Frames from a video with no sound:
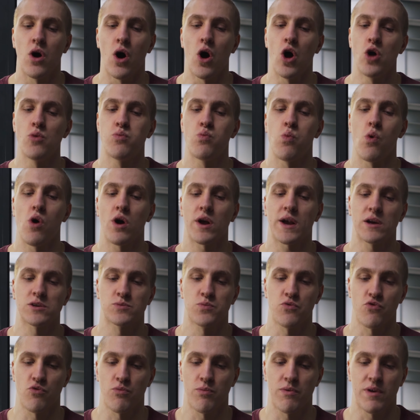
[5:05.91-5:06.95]
Open
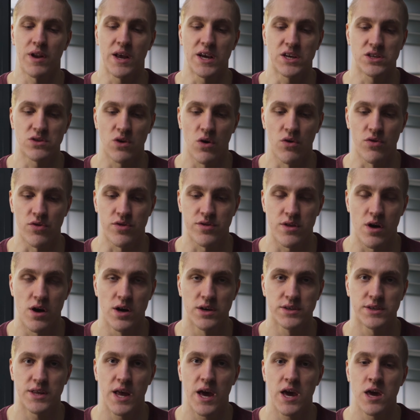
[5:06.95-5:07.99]
workouts will release on
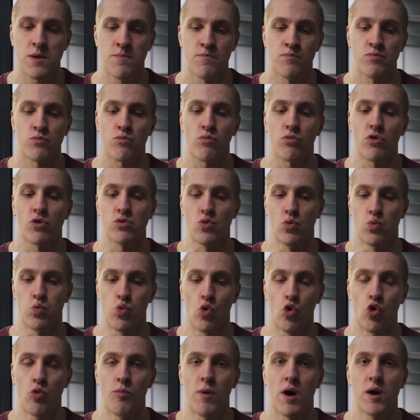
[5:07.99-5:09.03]
Thursday. Your
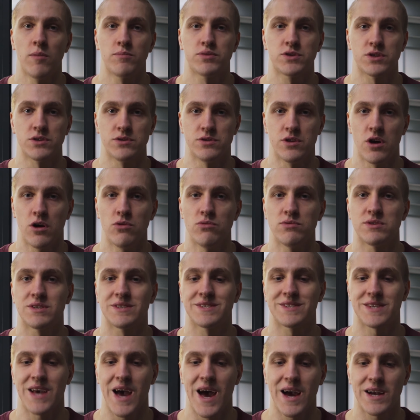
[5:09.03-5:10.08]
warm-ups,
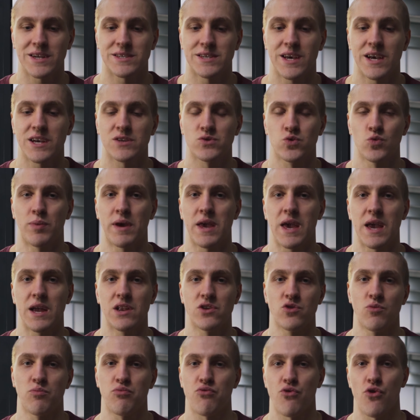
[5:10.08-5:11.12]
notes, tactics will be
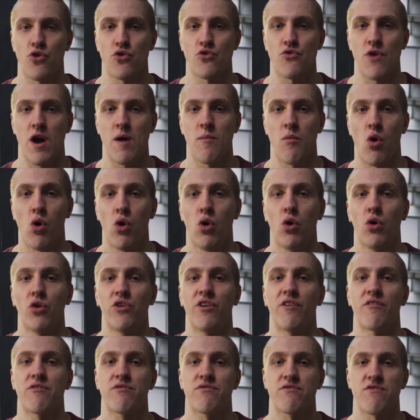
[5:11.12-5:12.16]
in your program
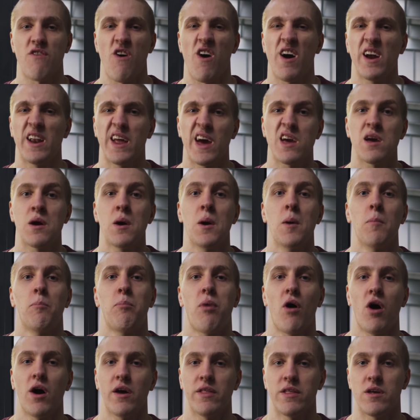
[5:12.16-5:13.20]
on Friday
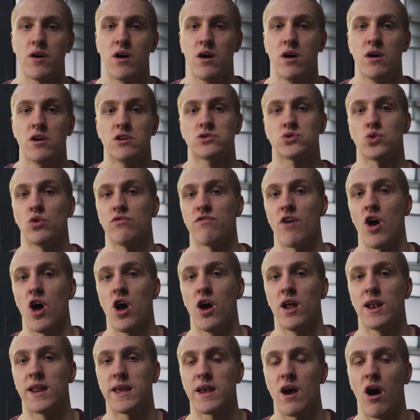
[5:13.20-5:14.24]
by the sort of
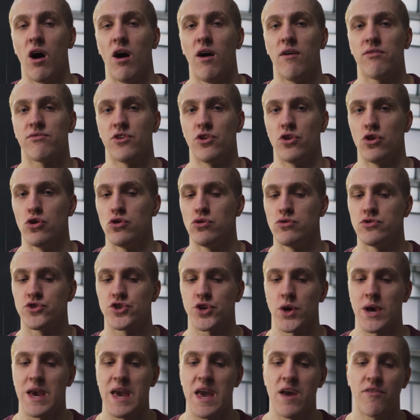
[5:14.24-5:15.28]
early afternoon.
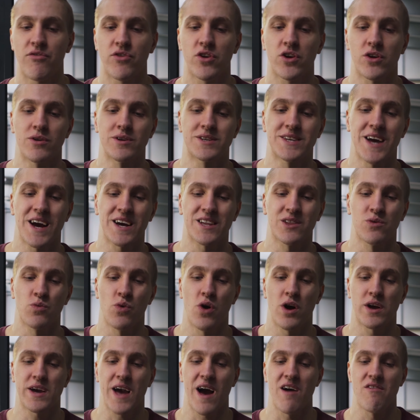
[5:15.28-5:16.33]
So if you're going to attack the
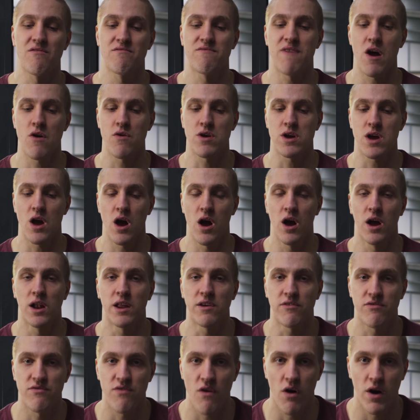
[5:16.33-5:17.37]
workout very
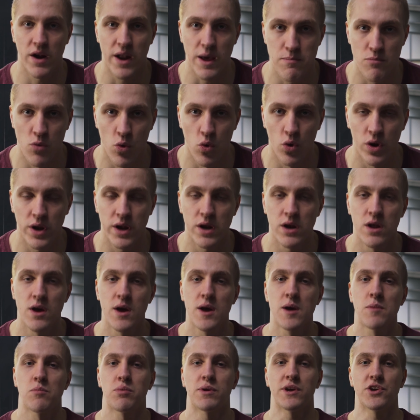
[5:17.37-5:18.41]
early Friday morning,
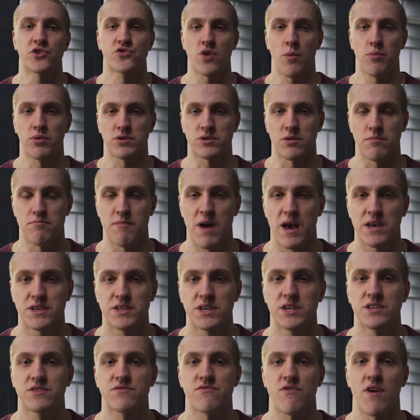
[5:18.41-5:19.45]
please drop us a
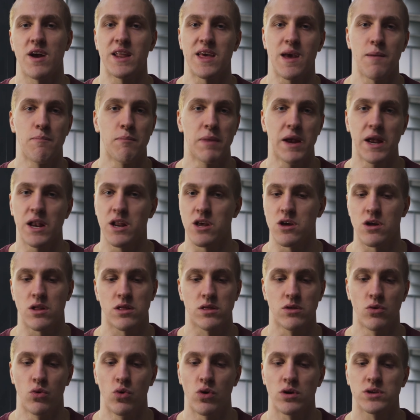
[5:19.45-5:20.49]
message for any immediate
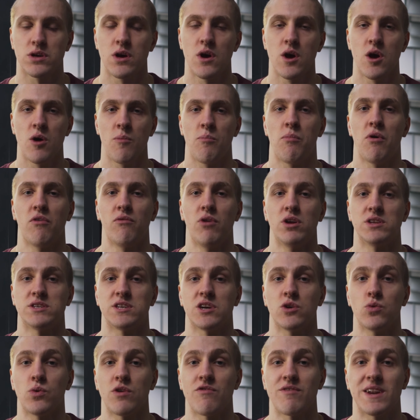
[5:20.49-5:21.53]
thoughts, but
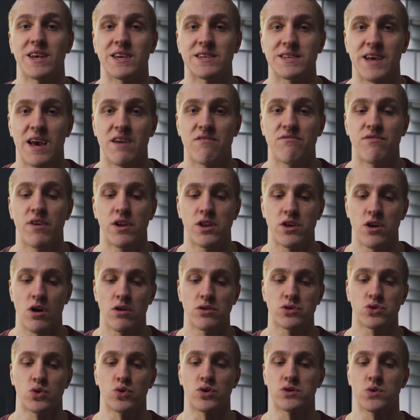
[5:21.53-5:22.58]
until we release a video
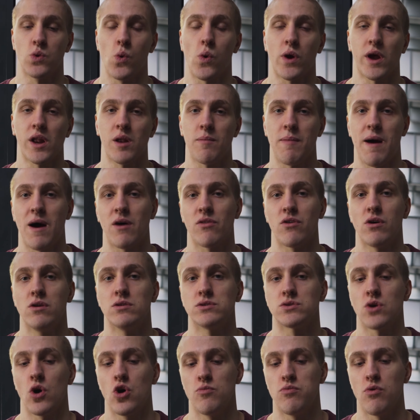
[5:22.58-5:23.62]
sort of talking about
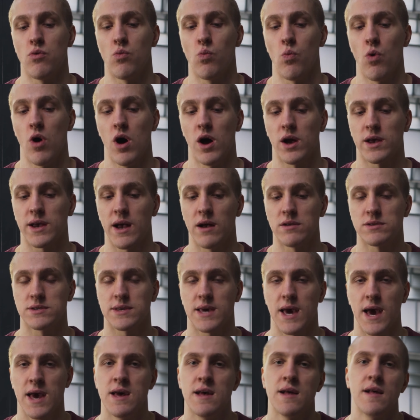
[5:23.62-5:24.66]
those open workouts,
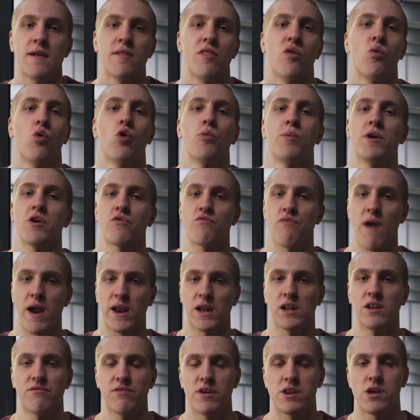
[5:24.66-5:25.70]
okay? There will be a
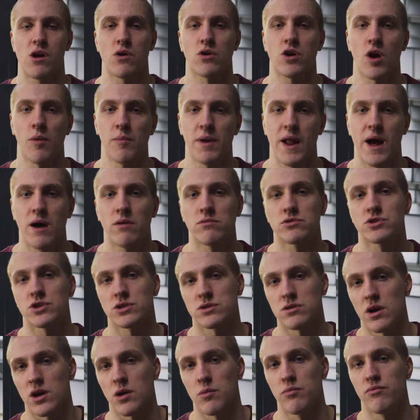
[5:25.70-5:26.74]
regular video coming out,
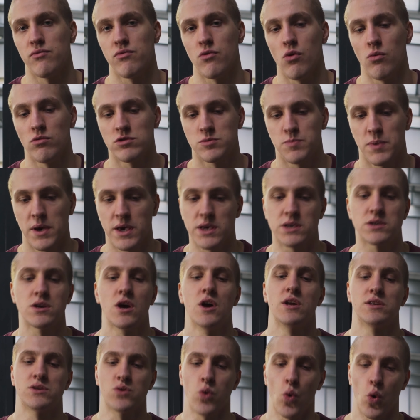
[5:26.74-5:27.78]
just like a performance piece,
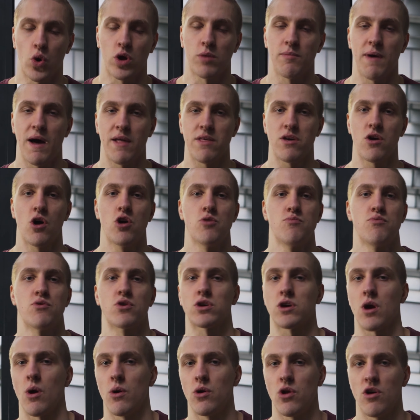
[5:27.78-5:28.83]
talking about the
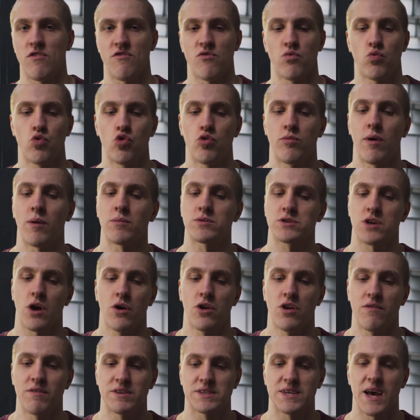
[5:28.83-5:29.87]
open, going over warm-ups,
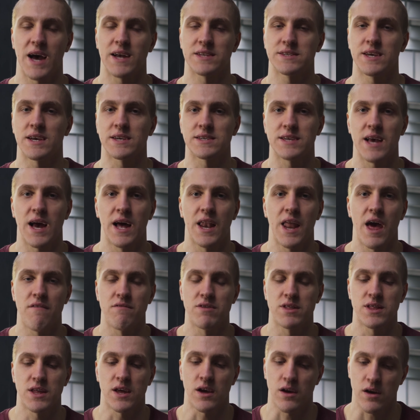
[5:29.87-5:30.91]
going over tactics, and
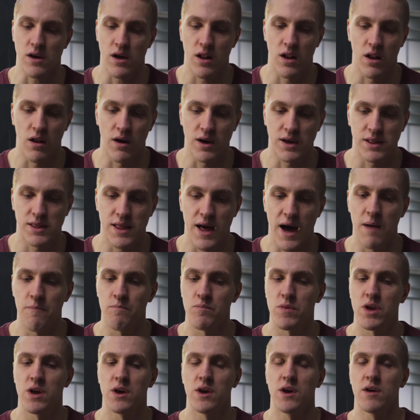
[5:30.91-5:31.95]
everything like that.
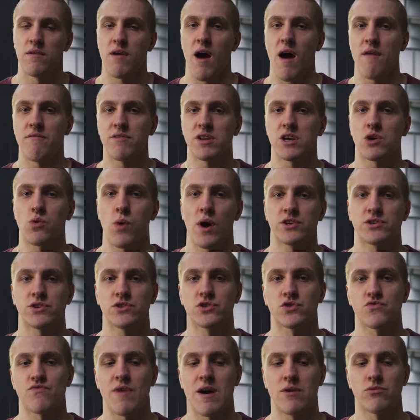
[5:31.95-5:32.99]
Have any
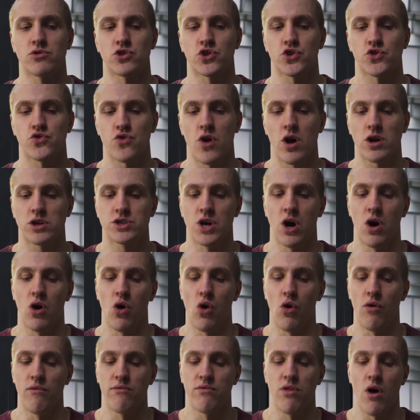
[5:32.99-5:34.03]
questions around the structure
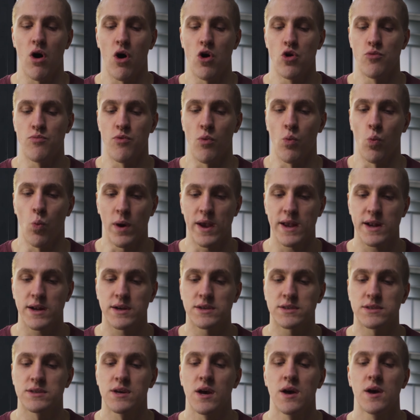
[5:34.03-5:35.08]
of the open
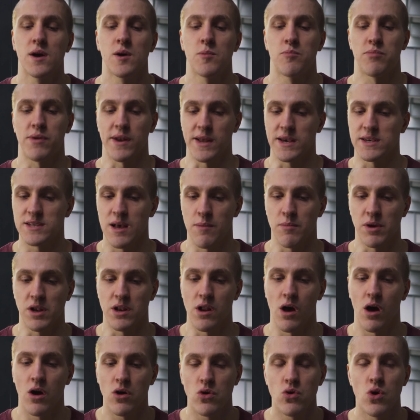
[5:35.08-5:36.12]
weeks? Please let me
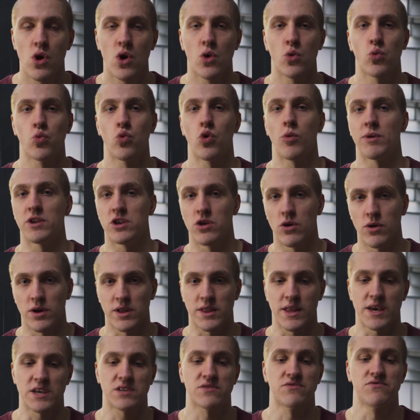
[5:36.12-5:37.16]
know. We'll be
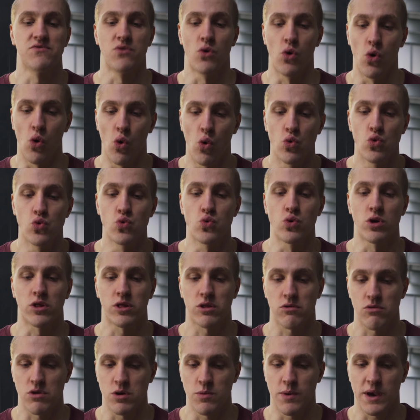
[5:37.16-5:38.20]
doing this for all
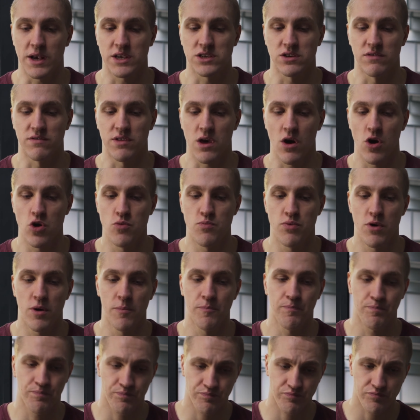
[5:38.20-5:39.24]
3 weeks of the
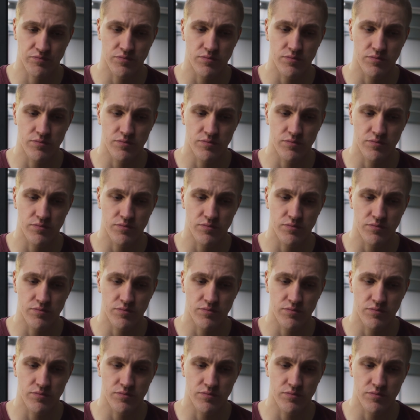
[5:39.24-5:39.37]
open.